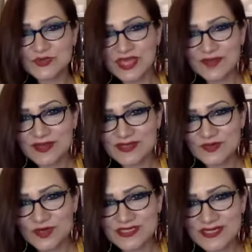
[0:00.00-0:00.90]
who came and
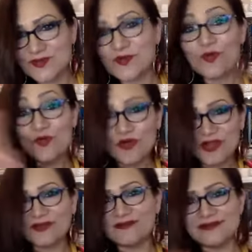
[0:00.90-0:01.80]
taught, you know, cool
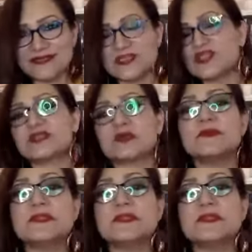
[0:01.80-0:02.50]
teachers?